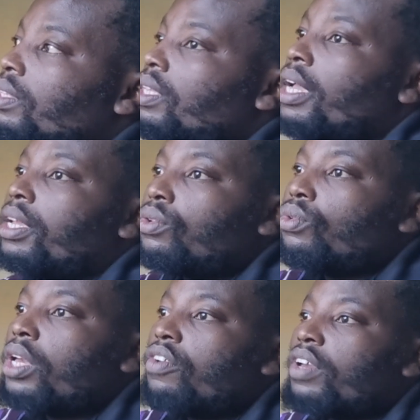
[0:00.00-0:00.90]
I do
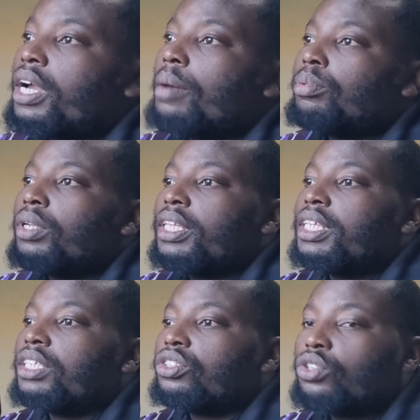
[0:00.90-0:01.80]
have a couple that
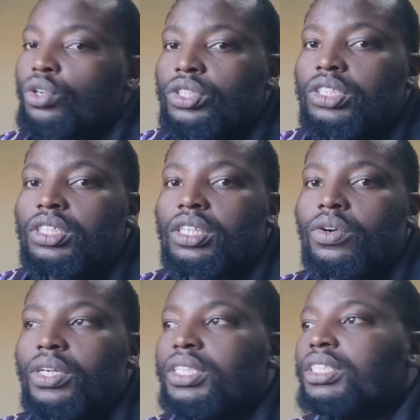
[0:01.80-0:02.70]
has thorns. The
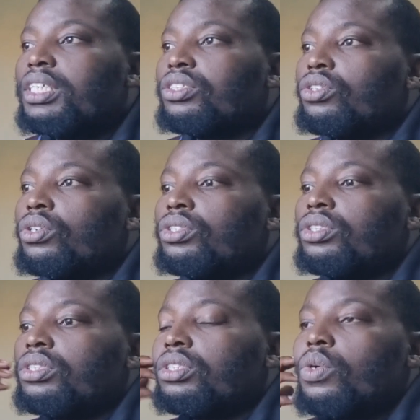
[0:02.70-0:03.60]
one that has
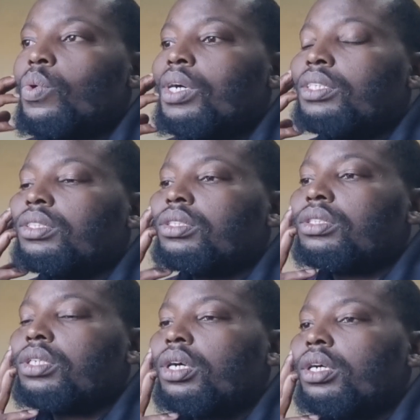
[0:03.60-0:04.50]
thorns is the one
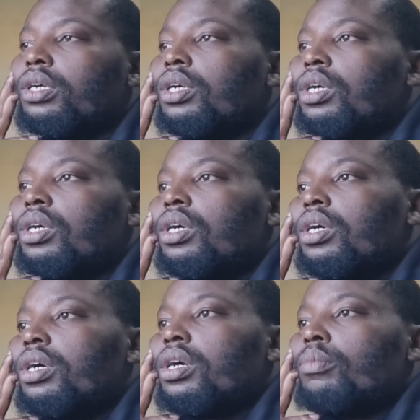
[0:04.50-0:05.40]

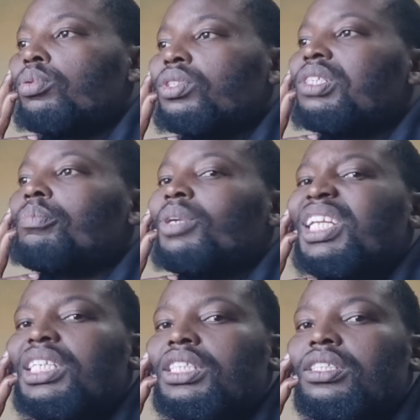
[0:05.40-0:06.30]

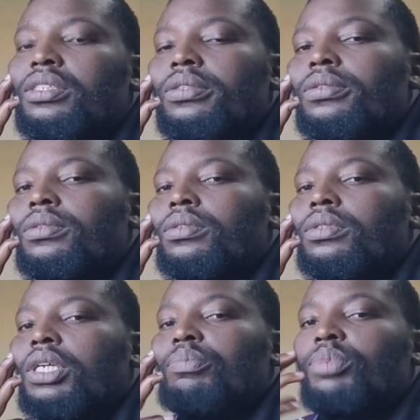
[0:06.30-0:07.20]
possibility
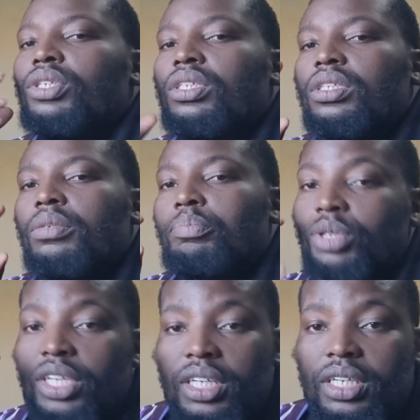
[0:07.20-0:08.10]
can be
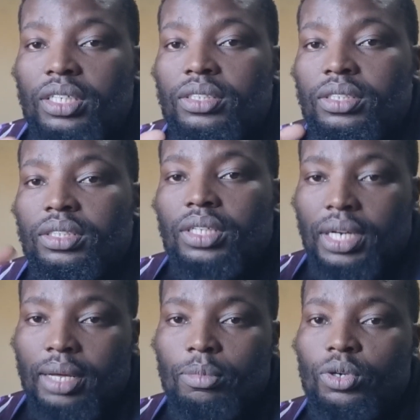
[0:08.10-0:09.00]
big
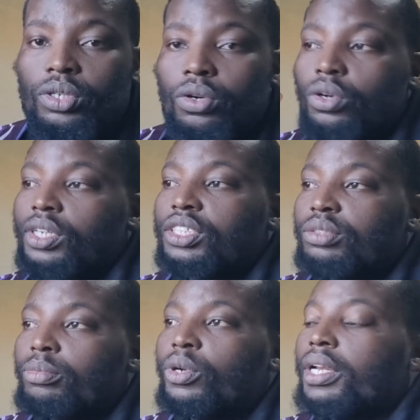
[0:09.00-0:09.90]
lemon or a
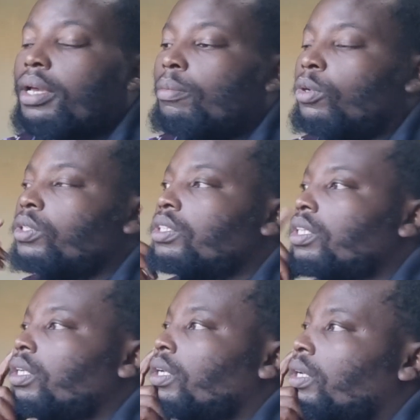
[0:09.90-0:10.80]
small lemon,
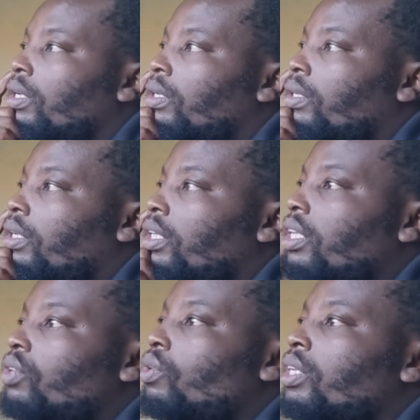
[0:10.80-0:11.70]
and
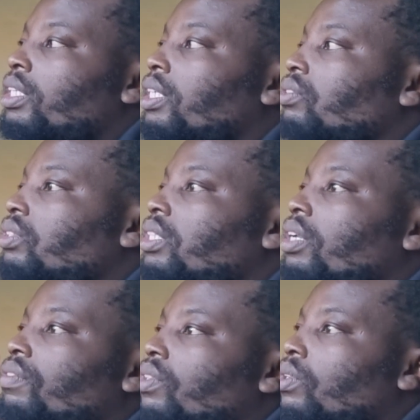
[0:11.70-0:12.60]
then the one that doesn't
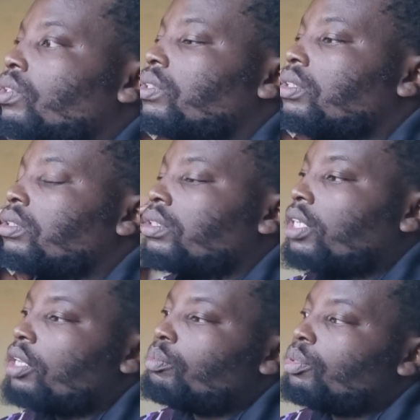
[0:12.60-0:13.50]
have thorns
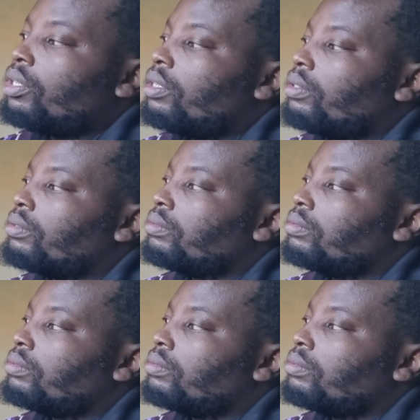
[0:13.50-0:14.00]
can be